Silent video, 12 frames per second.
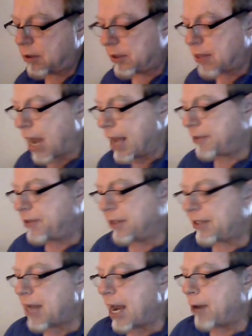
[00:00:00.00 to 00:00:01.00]

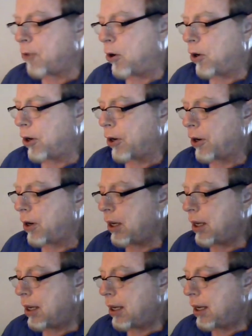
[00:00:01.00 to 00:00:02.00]
Tiroler
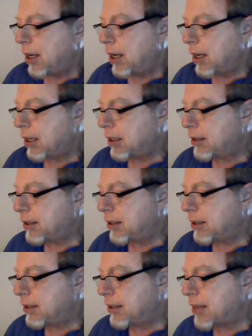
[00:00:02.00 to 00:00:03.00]

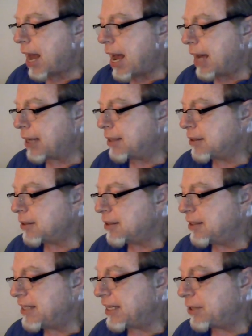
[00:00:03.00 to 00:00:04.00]

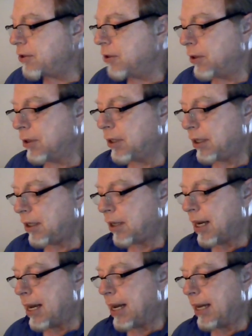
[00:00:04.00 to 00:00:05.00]
Tagzeitung,
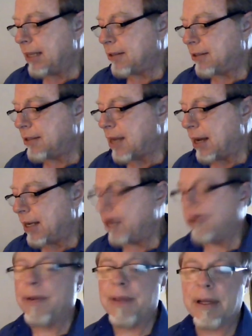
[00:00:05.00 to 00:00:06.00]
it's
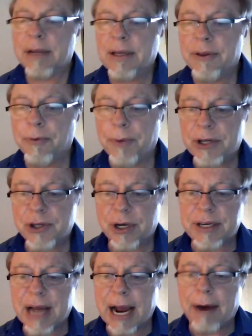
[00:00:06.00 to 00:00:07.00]
here in the region
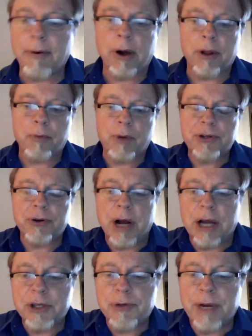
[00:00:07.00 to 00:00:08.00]
of Tyrol in Western
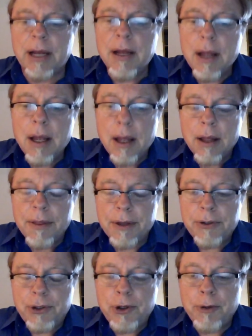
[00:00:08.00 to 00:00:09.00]
Austria.
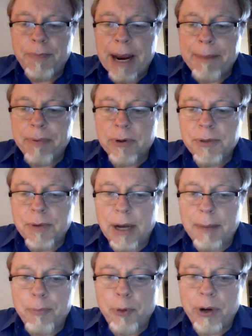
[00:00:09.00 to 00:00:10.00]
Those two papers
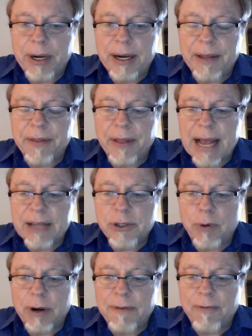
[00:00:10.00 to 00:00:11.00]
printed in the last
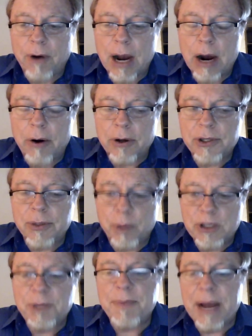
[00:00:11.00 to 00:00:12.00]
24 hours some
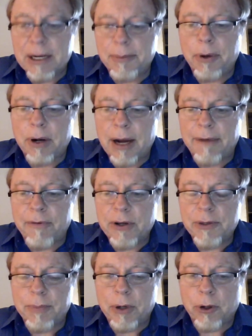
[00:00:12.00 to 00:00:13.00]
respectable
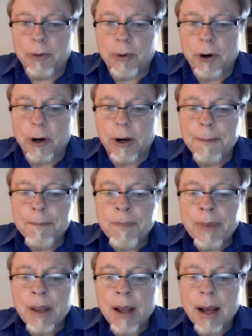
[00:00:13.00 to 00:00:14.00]
coverage of Bilderberg.
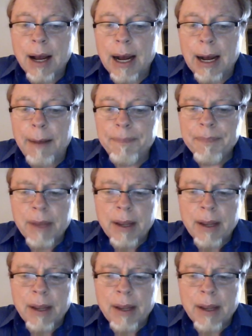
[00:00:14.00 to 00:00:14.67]
I'm